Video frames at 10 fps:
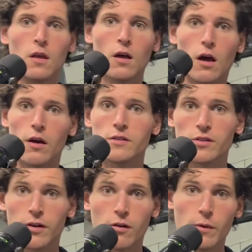All right, so
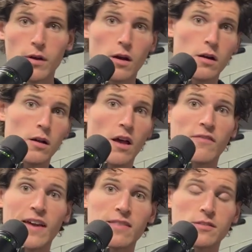here we are. I've
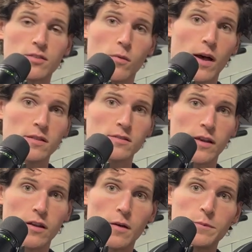got the squat
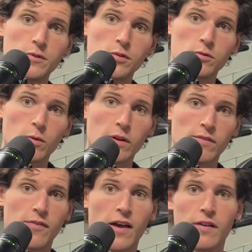set up,
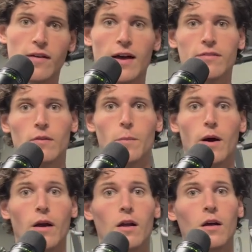225 on the
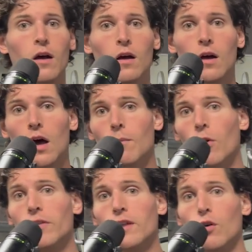bar. I'm
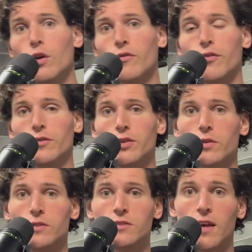only going for 2
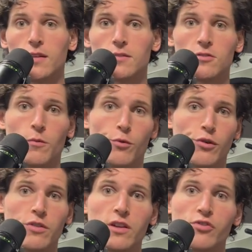sets, so I'm
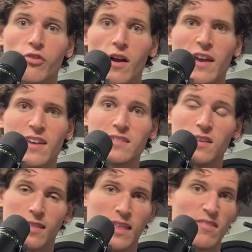really trying to
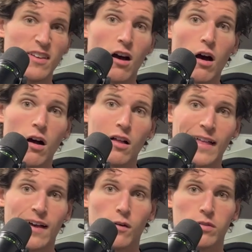leave it all
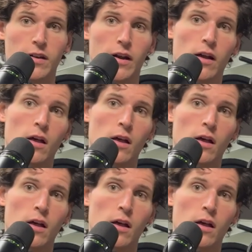out there.